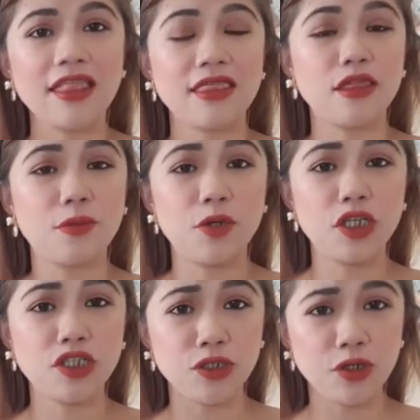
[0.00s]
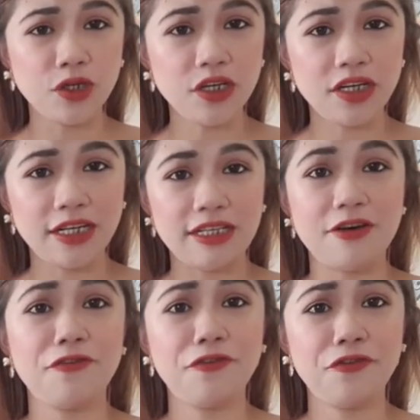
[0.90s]
Number two,
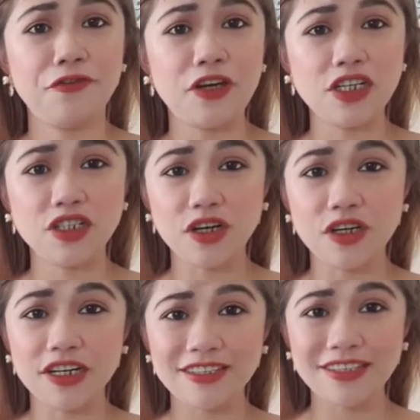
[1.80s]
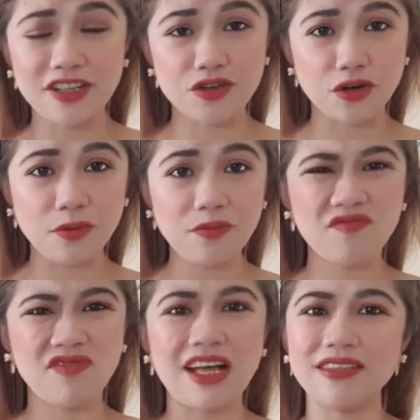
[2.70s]
the fish odor syndrome.
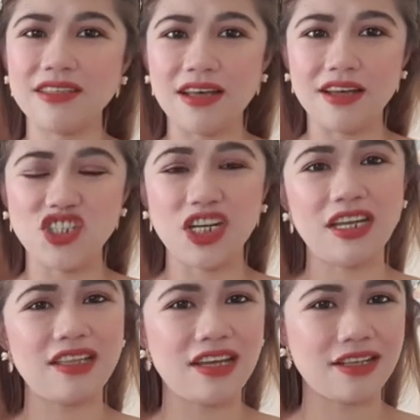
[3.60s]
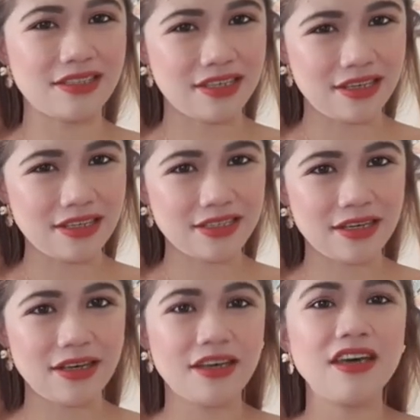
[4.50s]
That's a genetic disease.
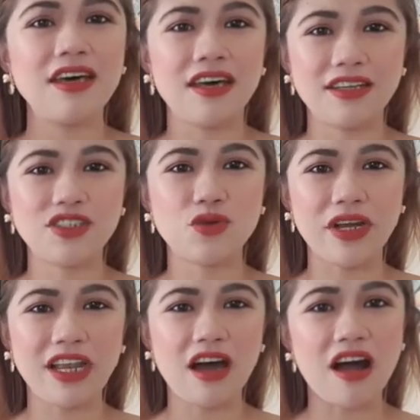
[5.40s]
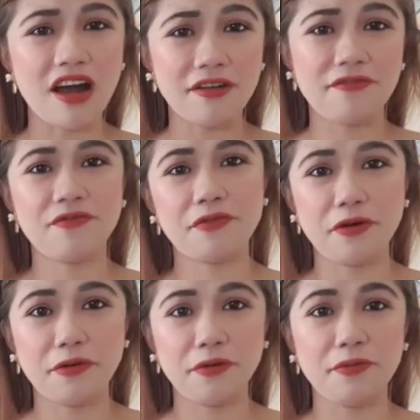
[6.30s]
It's really hard
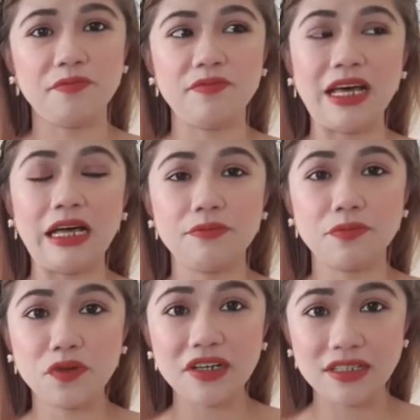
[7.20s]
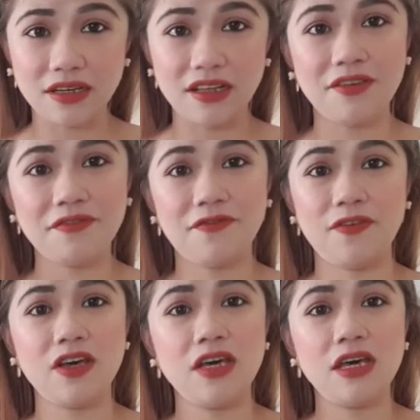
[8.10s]
from that person if
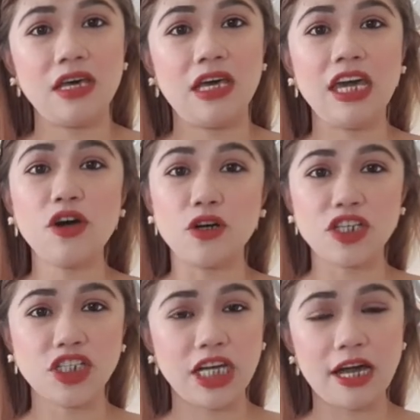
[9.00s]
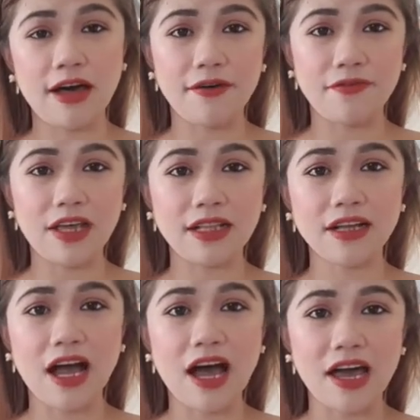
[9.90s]
he or she have that
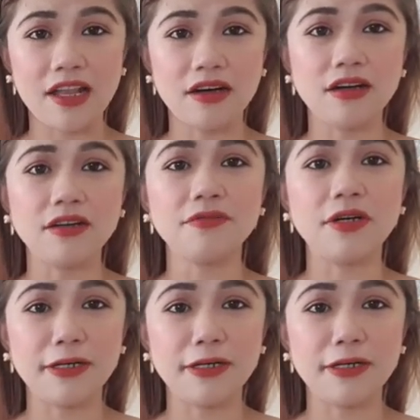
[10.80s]
kind of